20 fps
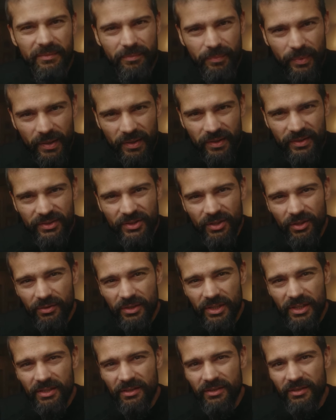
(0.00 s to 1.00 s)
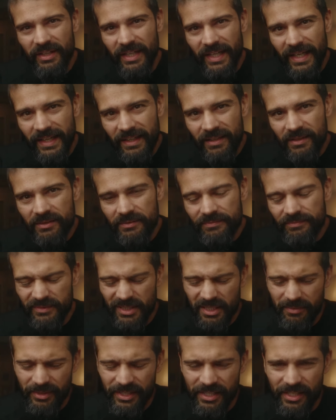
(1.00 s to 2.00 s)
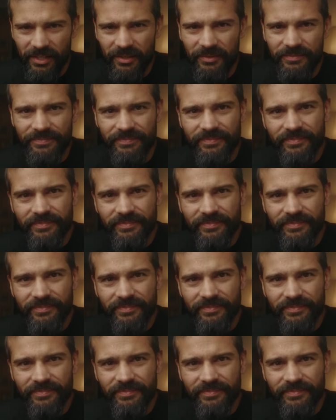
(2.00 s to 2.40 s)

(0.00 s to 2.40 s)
persona or an angle? Let me know.